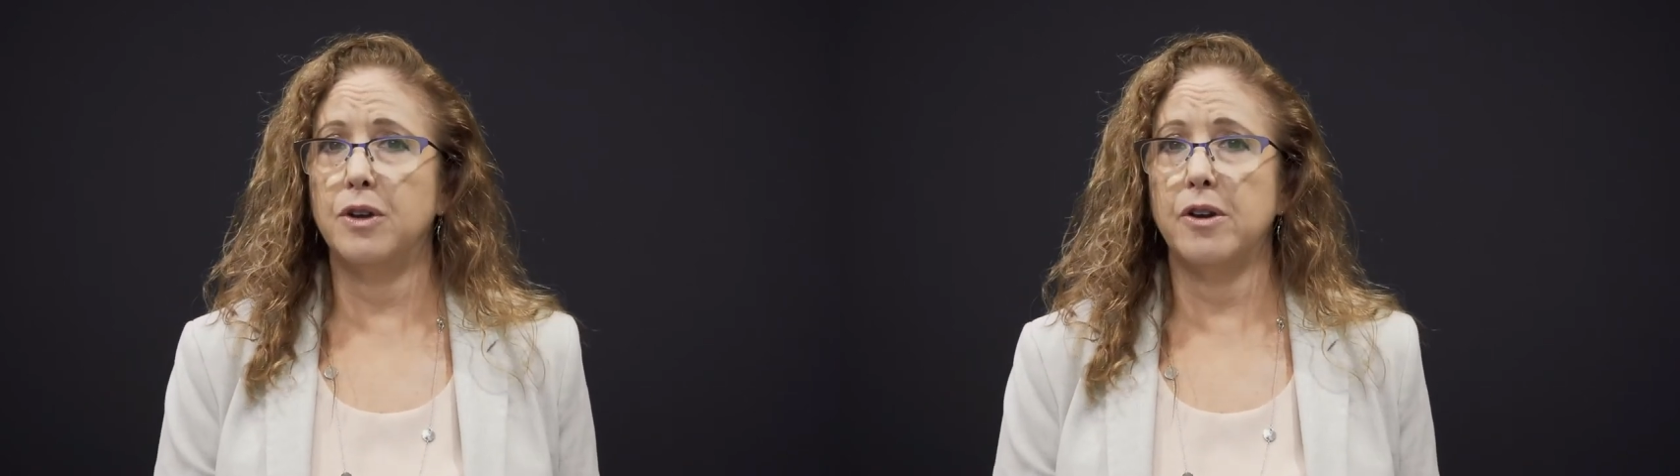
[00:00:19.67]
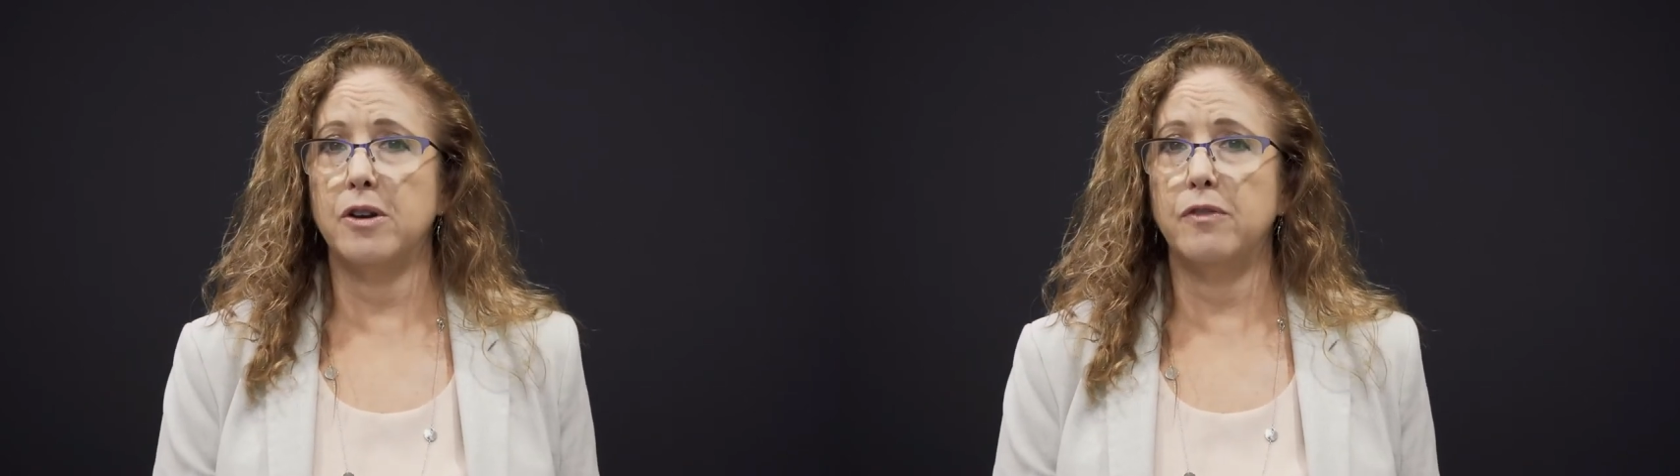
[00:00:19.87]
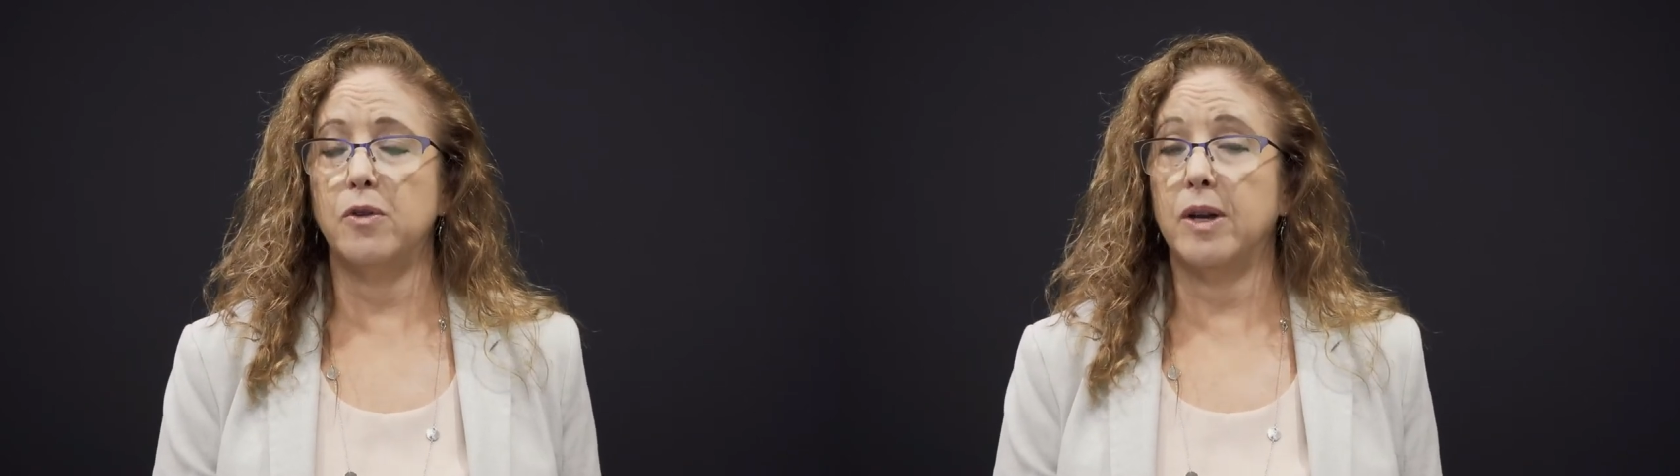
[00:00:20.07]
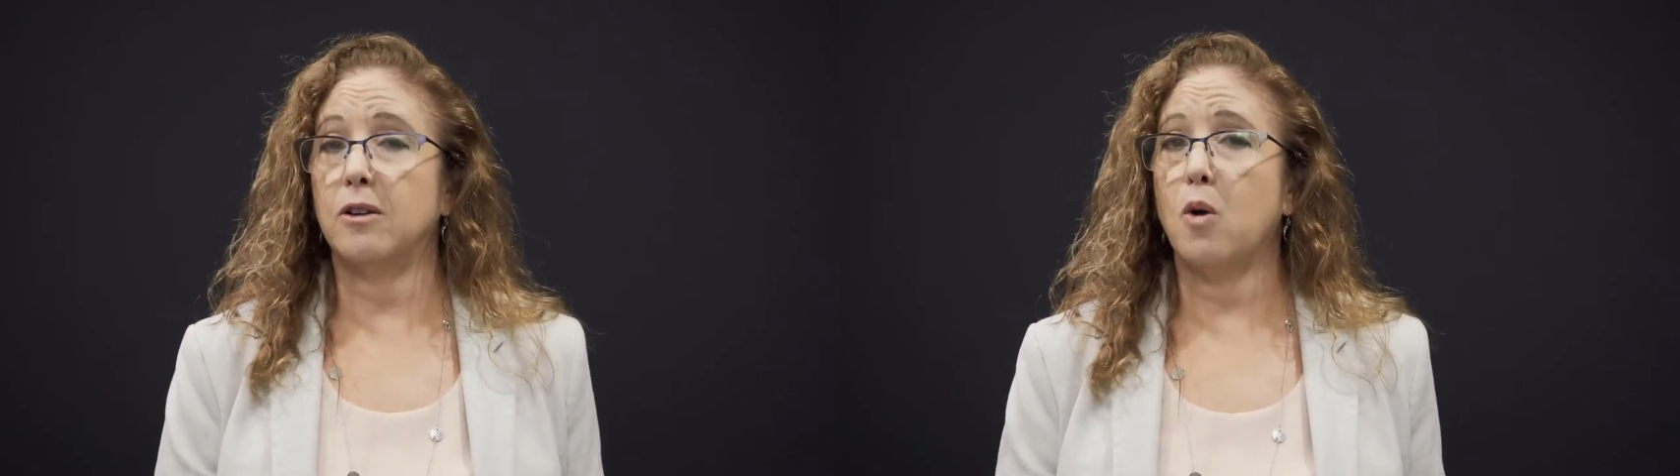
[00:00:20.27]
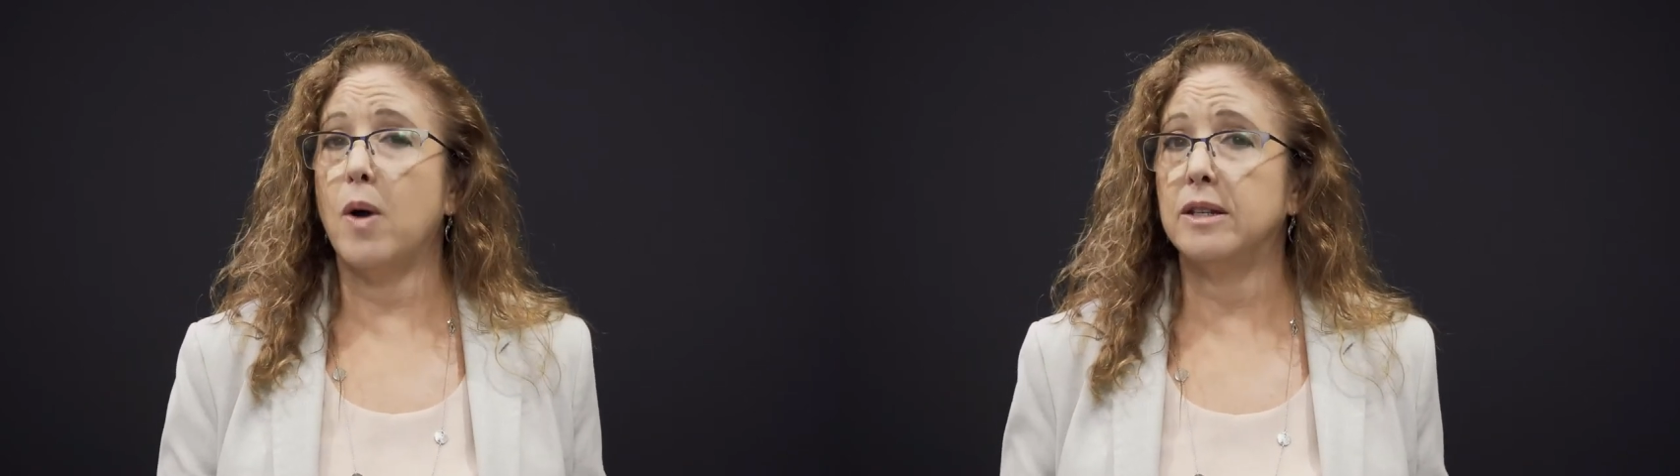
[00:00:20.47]
you're interviewing
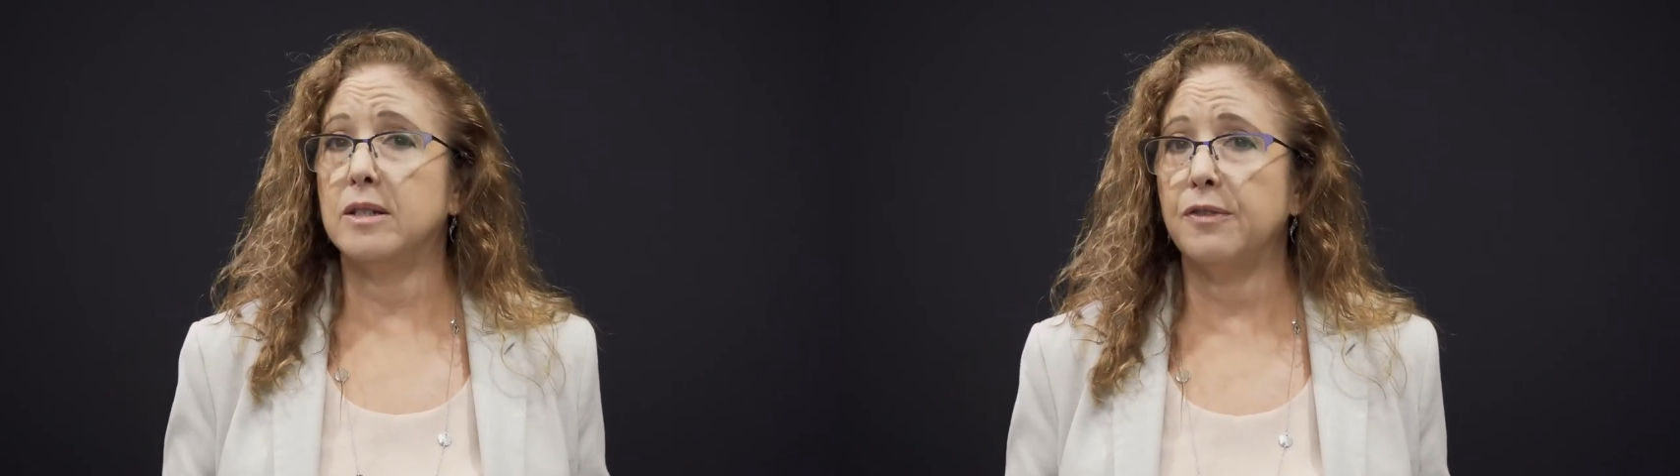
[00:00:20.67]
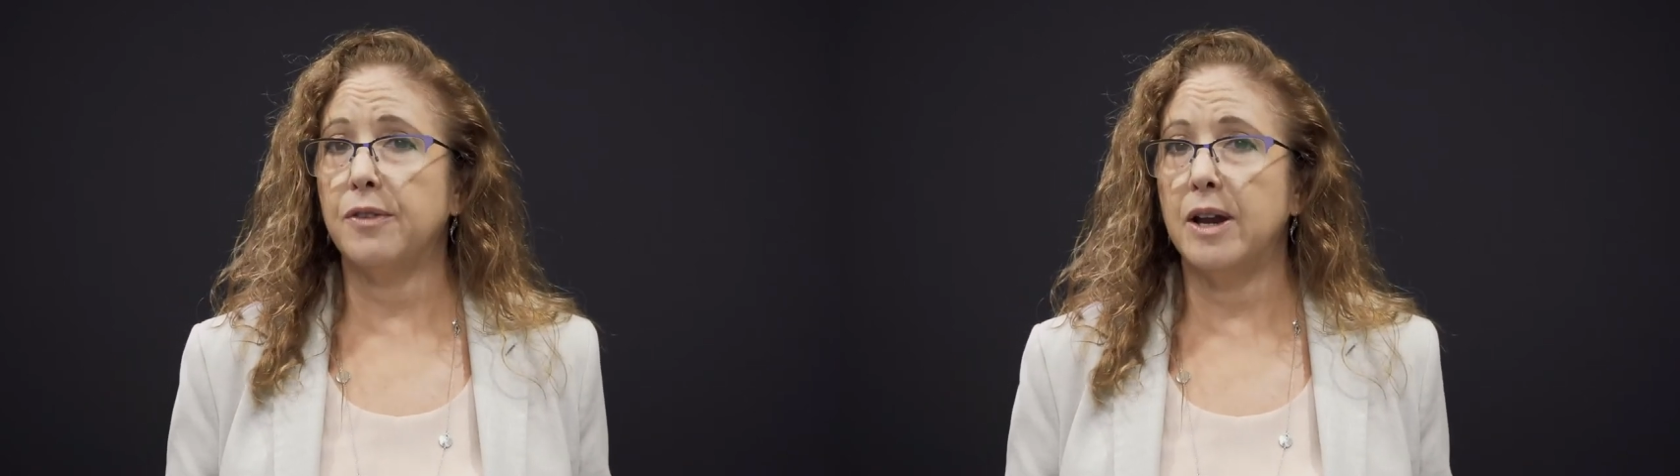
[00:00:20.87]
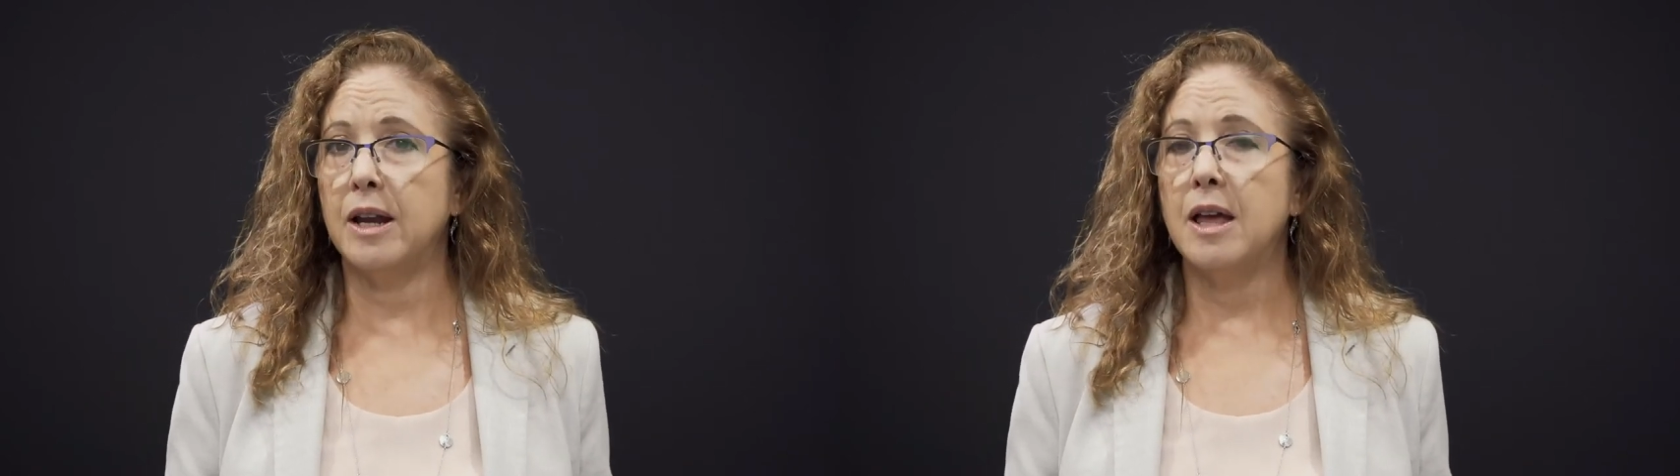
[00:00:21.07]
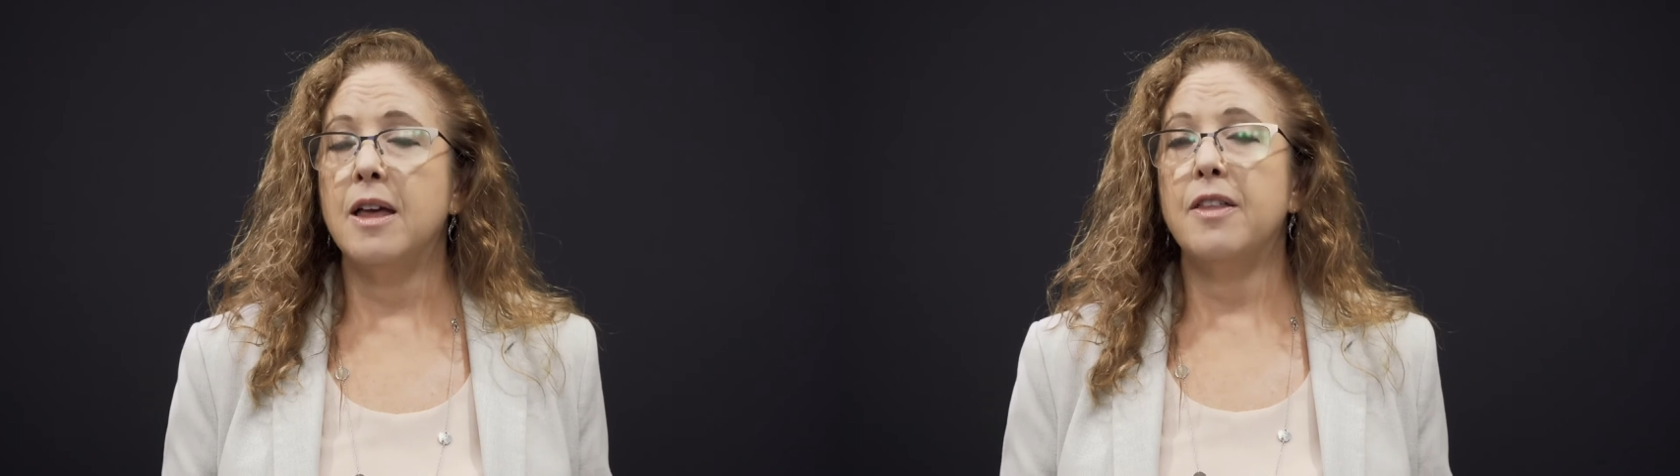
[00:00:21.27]
are quite different,